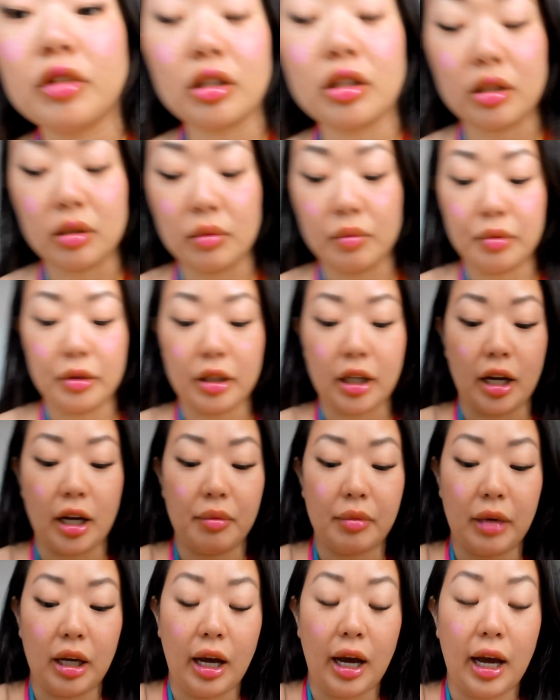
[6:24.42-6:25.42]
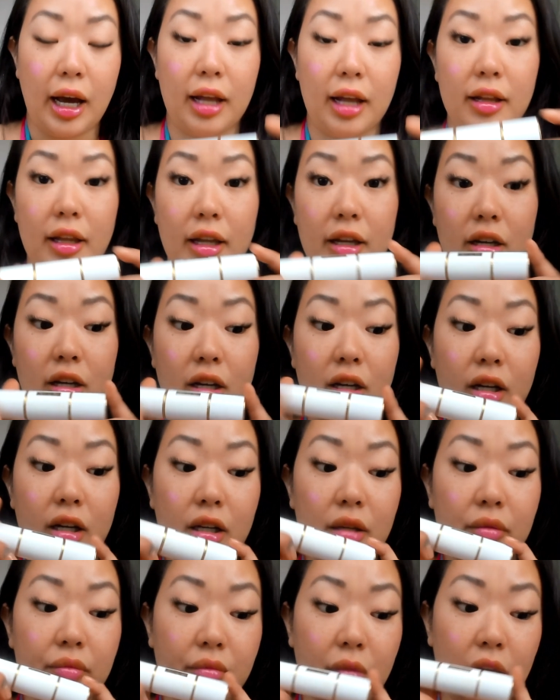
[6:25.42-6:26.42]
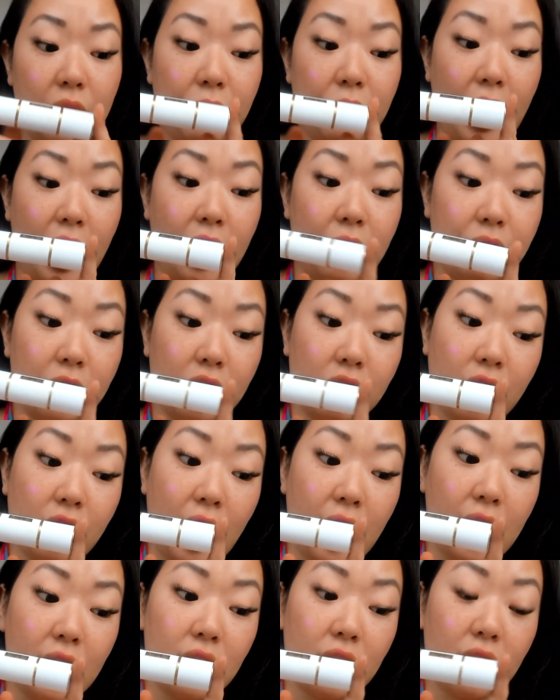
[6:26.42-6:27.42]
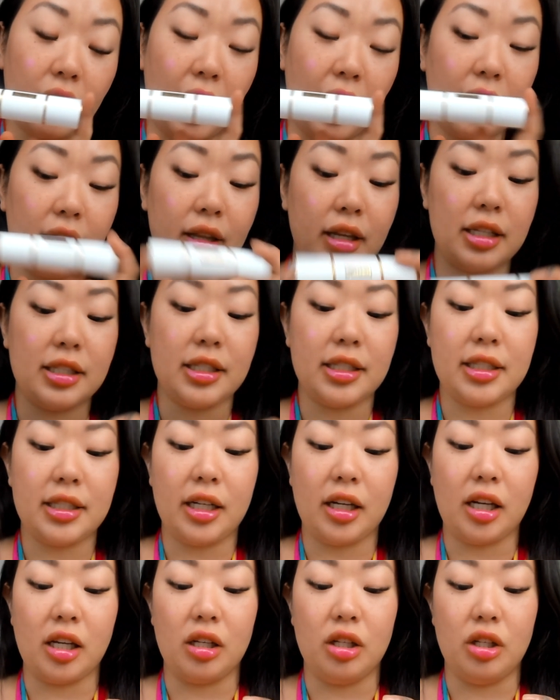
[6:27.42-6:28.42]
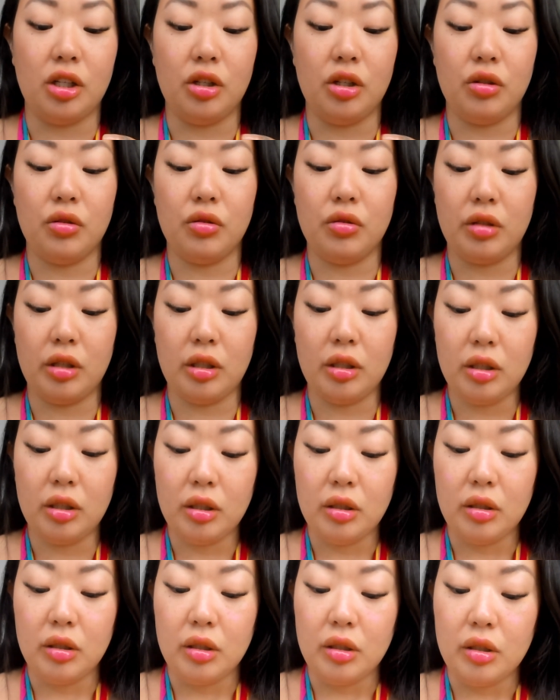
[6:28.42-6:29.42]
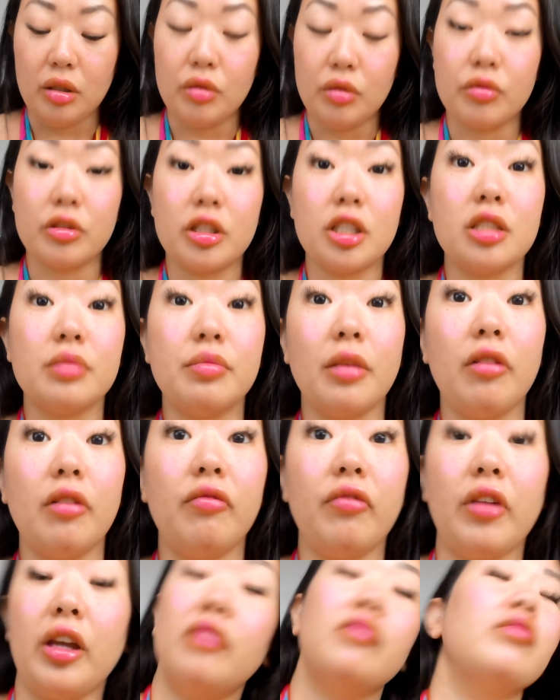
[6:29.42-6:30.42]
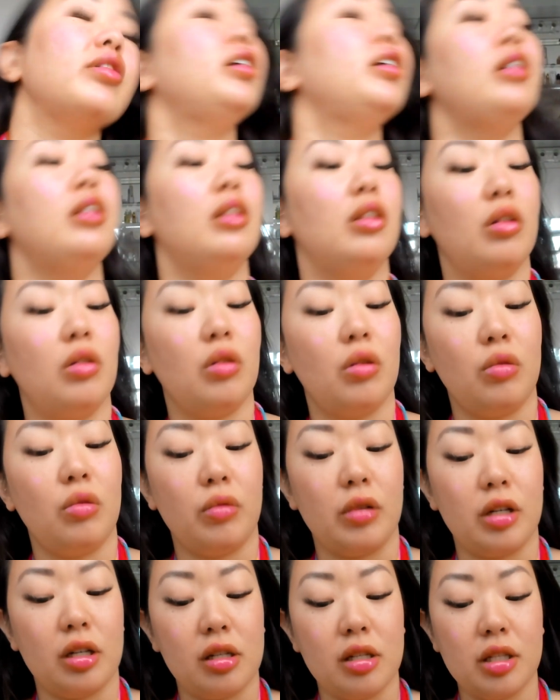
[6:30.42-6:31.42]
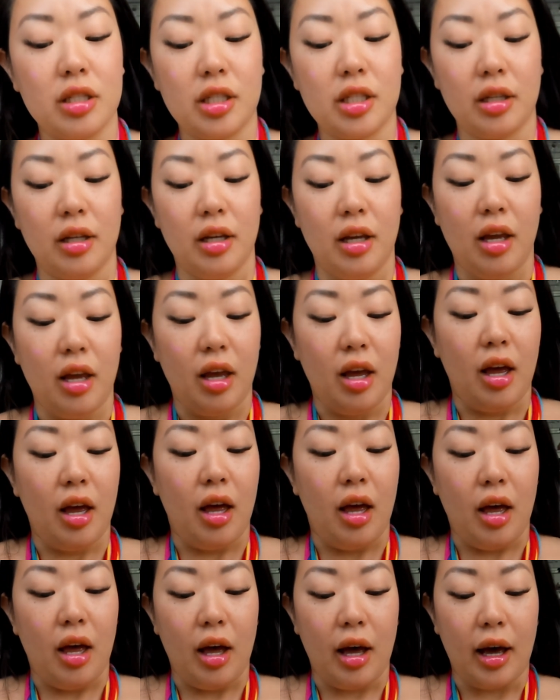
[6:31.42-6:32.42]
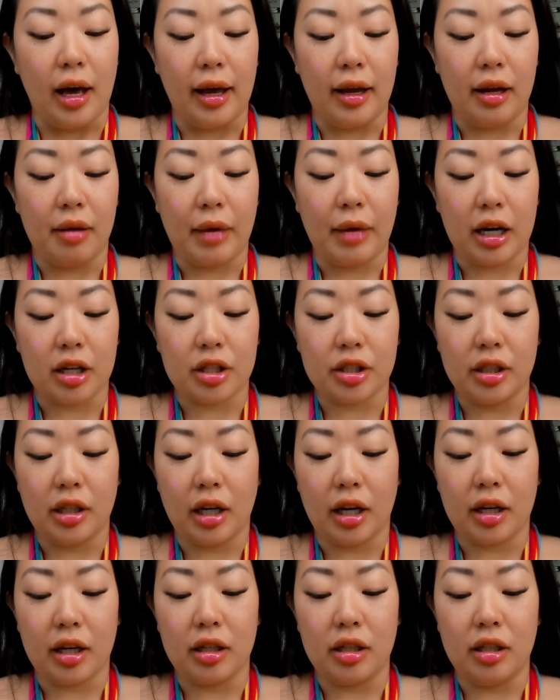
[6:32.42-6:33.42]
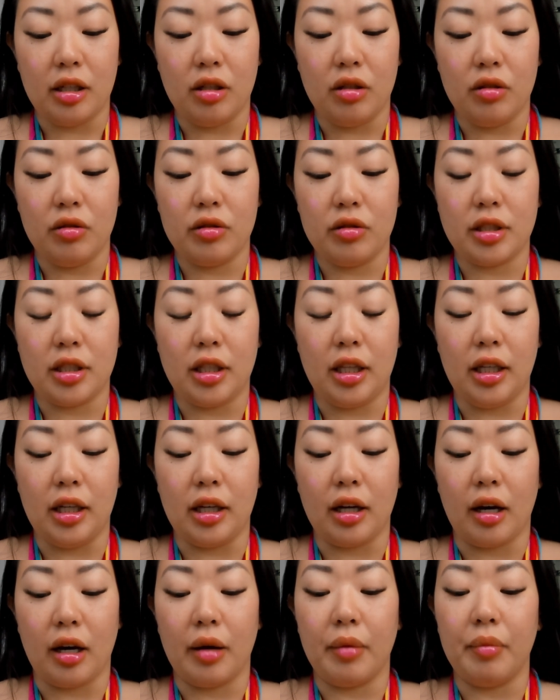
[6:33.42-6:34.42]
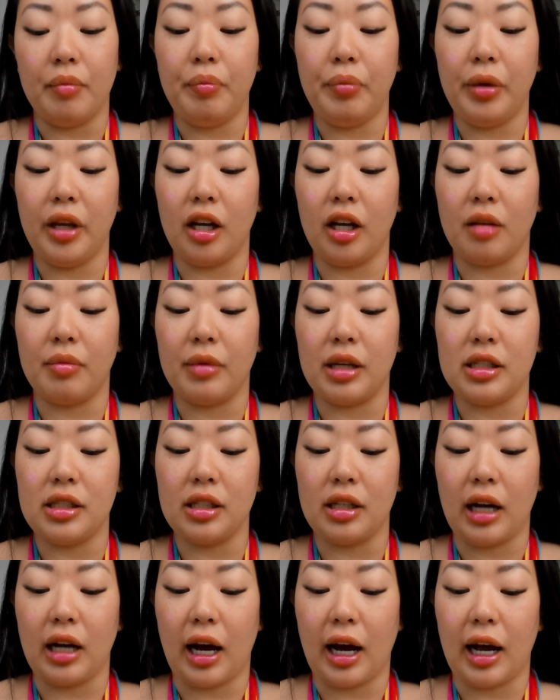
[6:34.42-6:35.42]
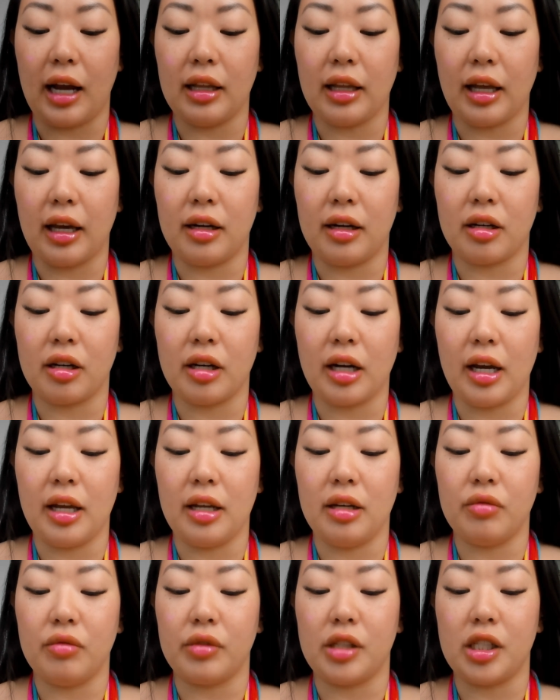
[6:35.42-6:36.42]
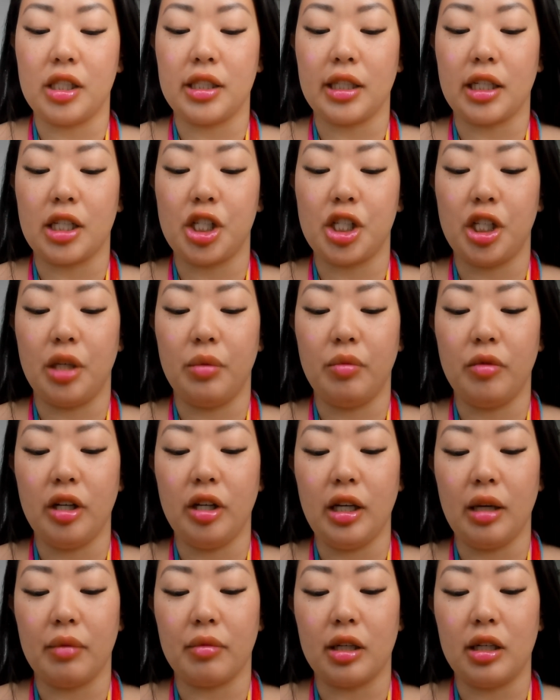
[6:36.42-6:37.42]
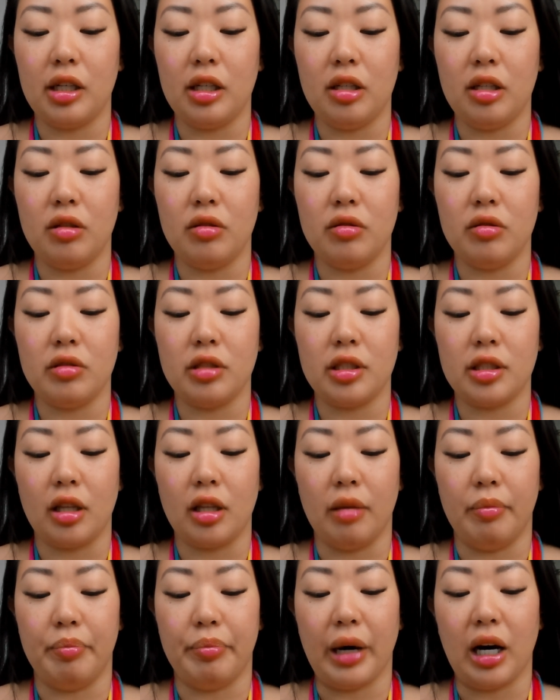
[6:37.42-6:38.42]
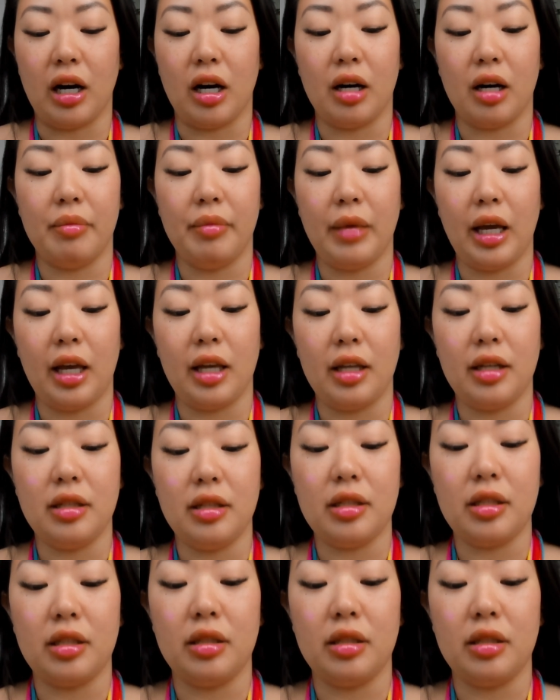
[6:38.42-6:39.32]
gonna apply my highlighter, my Pat McGrath highlight stick in Nude, which is my favorite in the whole world. I am actually not going to use the pigmented highlighter end, which is like shimmery. I'm going to use the balm end.